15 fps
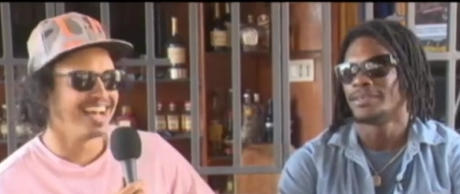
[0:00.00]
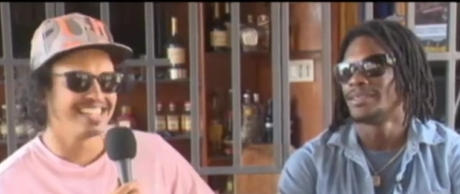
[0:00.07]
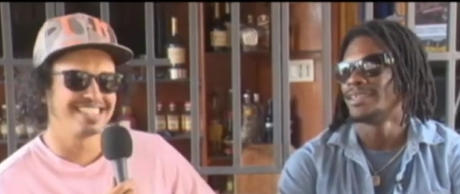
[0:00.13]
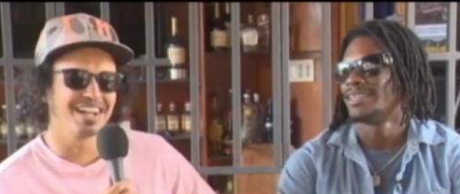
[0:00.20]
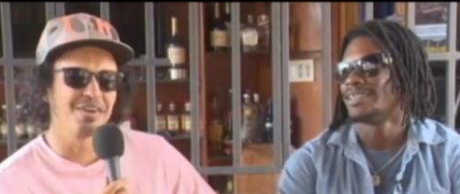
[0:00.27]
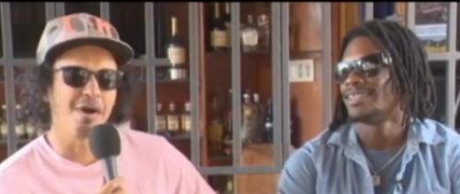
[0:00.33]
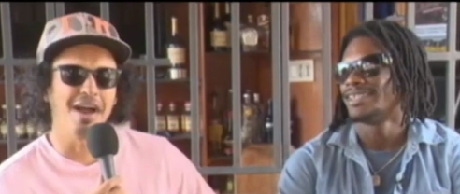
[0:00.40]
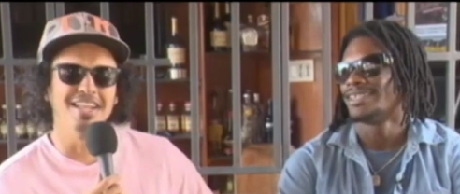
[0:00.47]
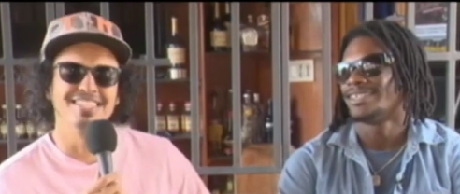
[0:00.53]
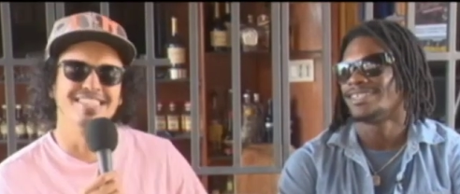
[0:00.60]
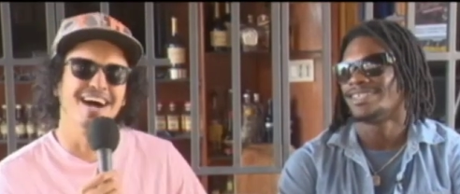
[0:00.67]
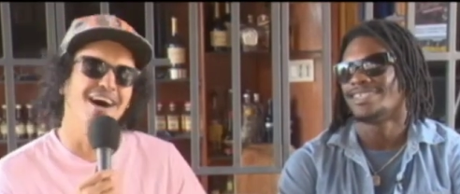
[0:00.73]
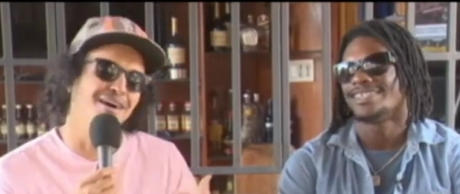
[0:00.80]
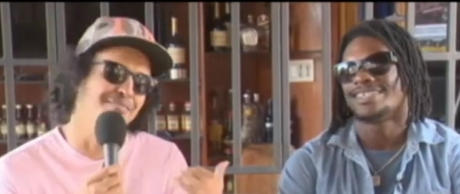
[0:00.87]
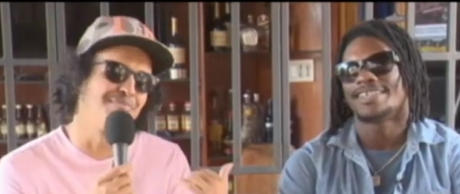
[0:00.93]
Speaker 1: That again is
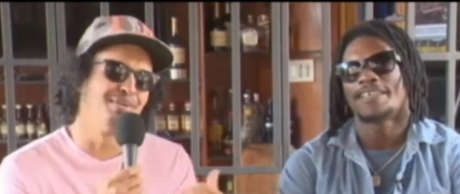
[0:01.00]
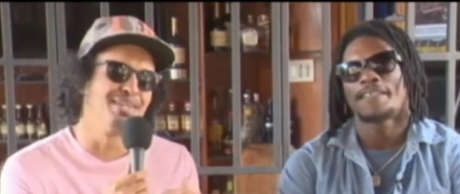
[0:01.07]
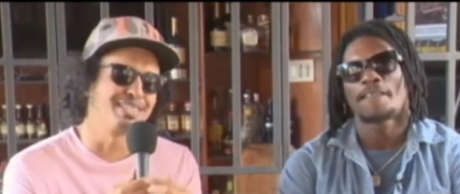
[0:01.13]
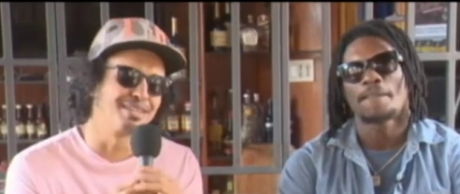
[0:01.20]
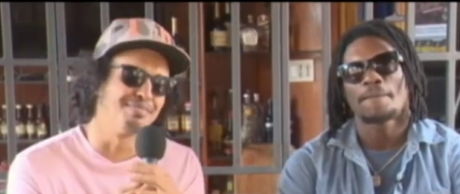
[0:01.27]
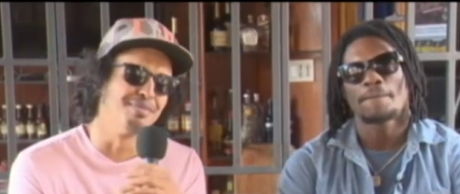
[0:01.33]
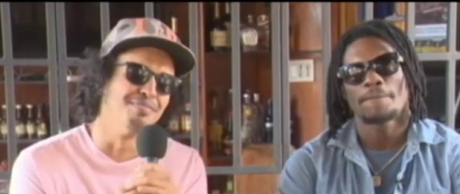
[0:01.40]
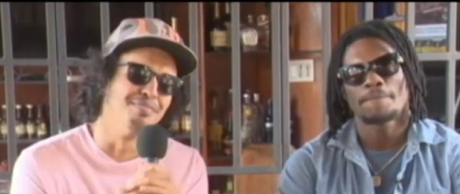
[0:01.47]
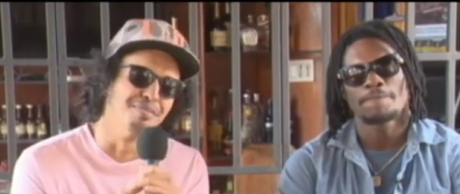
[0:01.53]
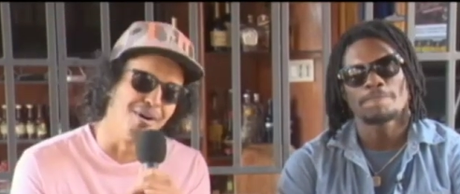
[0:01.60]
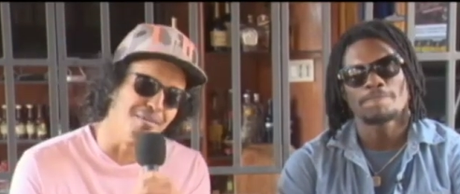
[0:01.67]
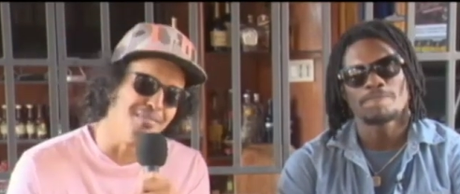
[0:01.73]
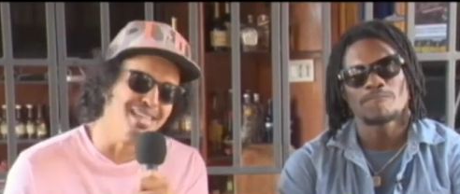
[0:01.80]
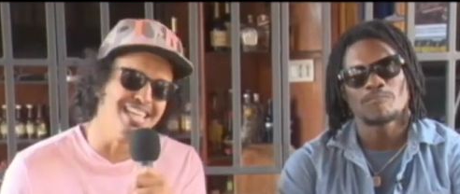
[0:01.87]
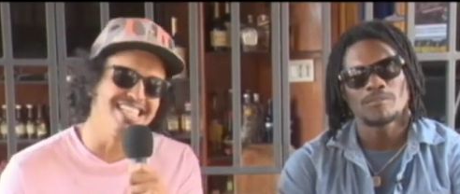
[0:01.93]
the unpredictable
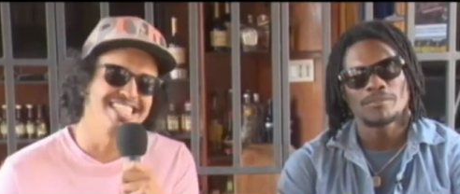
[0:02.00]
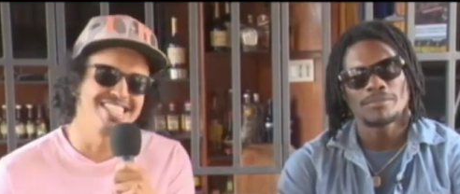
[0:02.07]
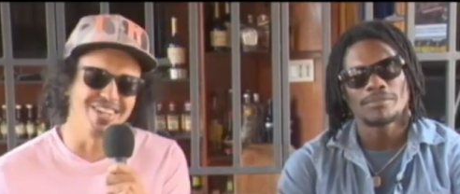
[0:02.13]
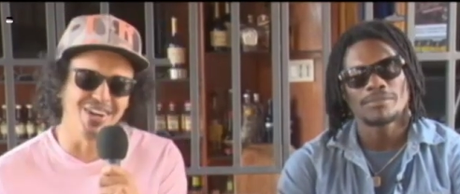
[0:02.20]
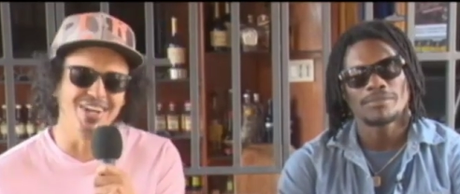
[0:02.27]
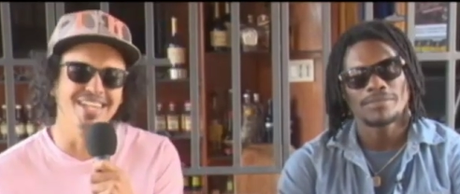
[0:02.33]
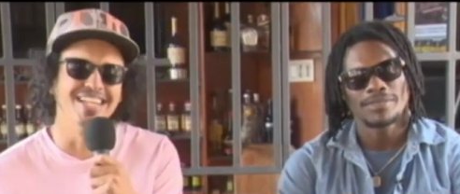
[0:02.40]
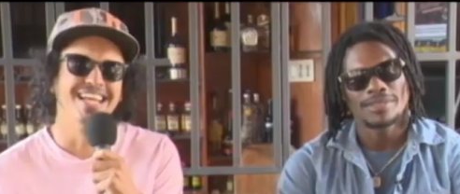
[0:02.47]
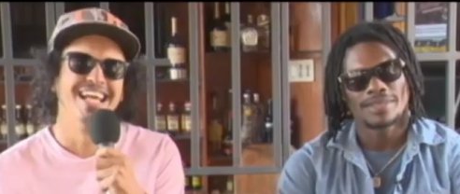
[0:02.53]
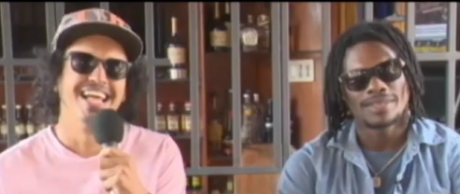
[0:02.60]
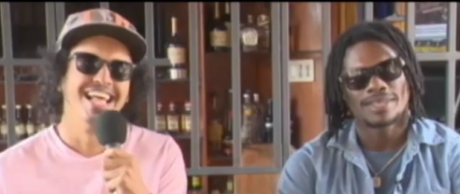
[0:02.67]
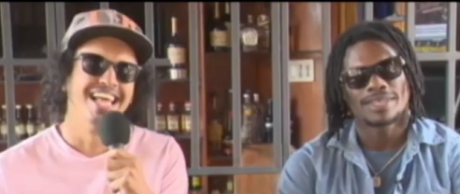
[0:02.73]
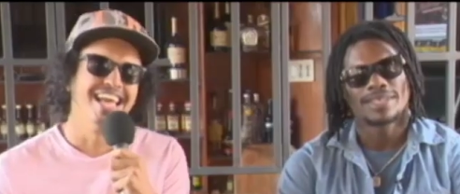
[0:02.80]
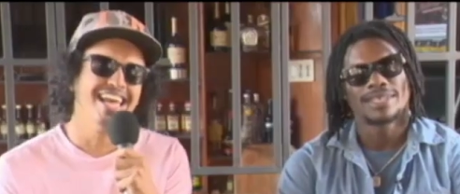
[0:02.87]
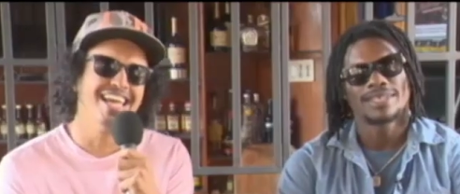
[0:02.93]
Mobay son.
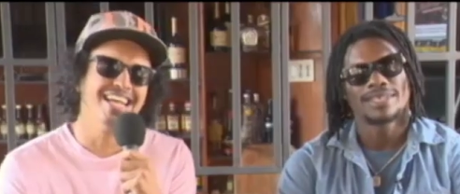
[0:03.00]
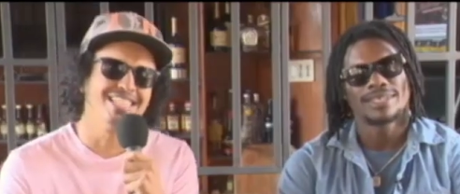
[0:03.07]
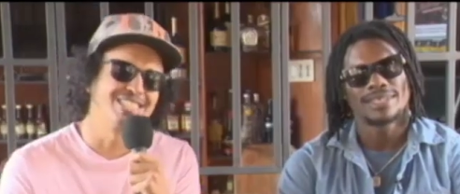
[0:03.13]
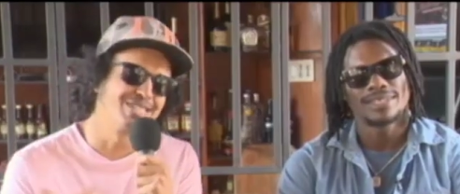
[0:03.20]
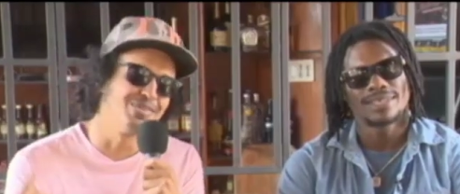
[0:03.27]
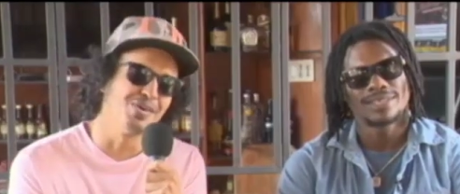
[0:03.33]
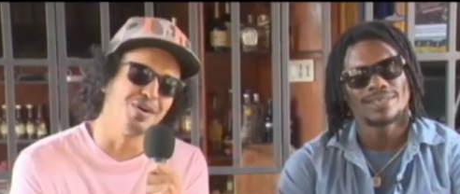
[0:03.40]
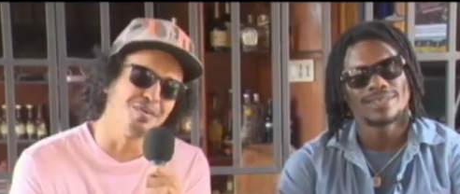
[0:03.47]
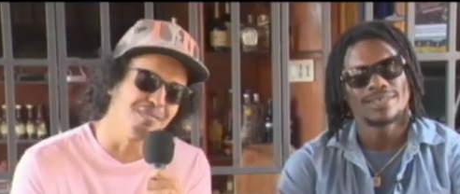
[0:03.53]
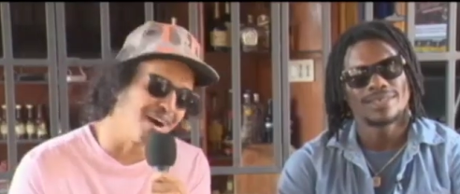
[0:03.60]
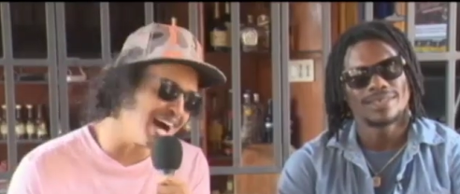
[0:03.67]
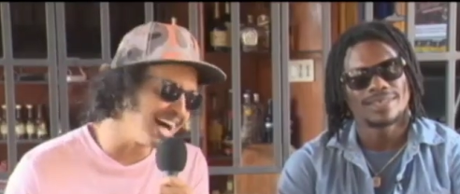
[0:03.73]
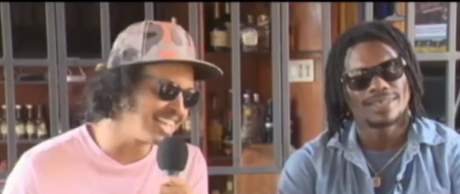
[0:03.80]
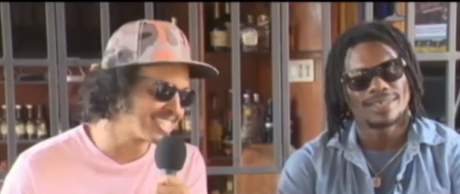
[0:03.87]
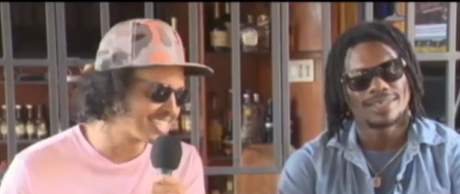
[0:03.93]
H2O
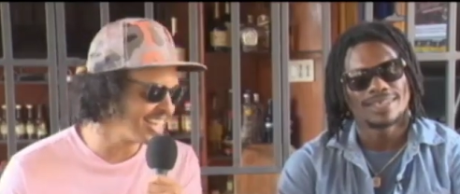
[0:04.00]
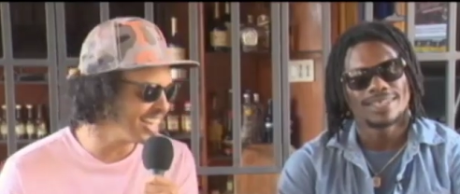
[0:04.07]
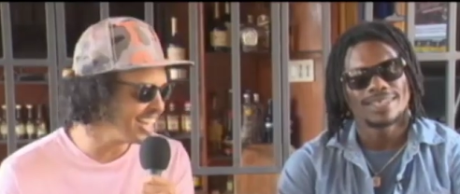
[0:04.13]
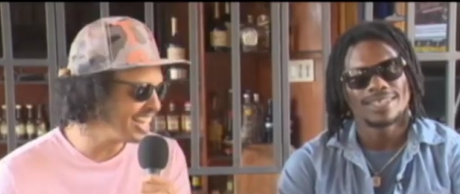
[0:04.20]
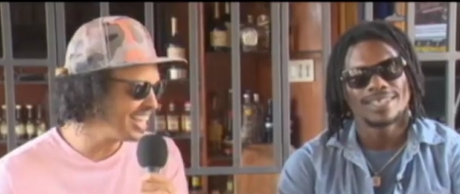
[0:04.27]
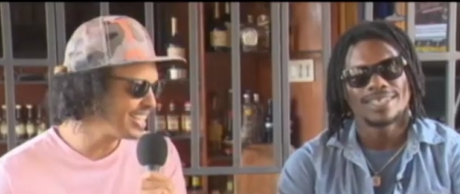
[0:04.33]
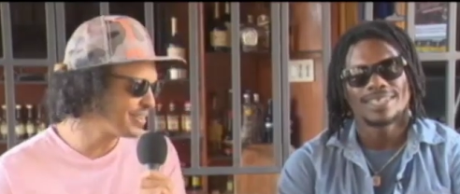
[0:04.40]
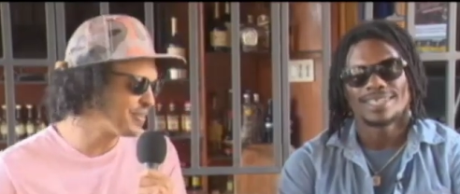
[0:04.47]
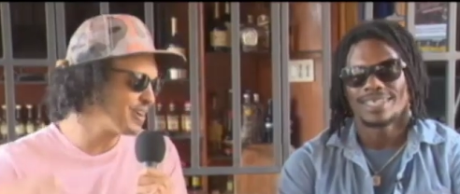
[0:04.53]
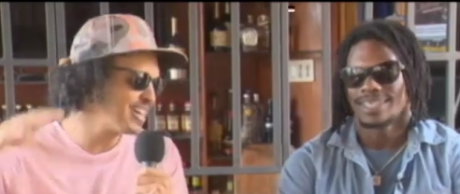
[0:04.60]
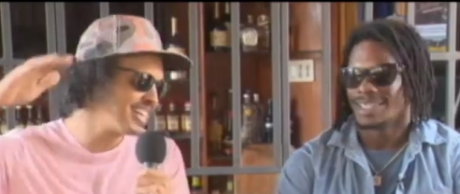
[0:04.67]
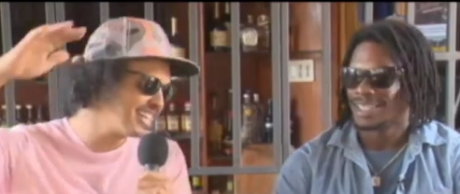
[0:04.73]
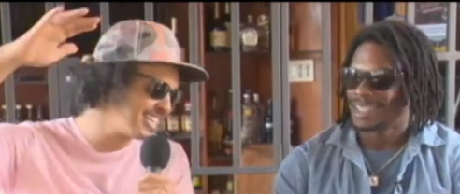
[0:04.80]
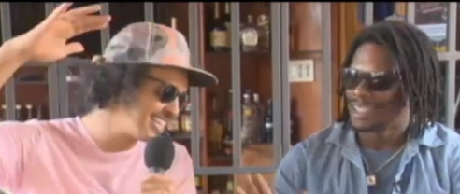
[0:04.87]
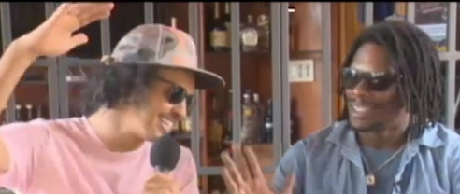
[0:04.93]
boss,
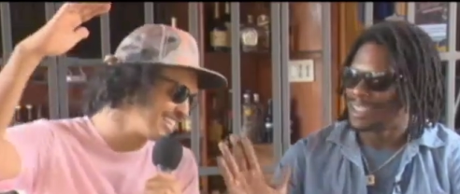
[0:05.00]
liquid.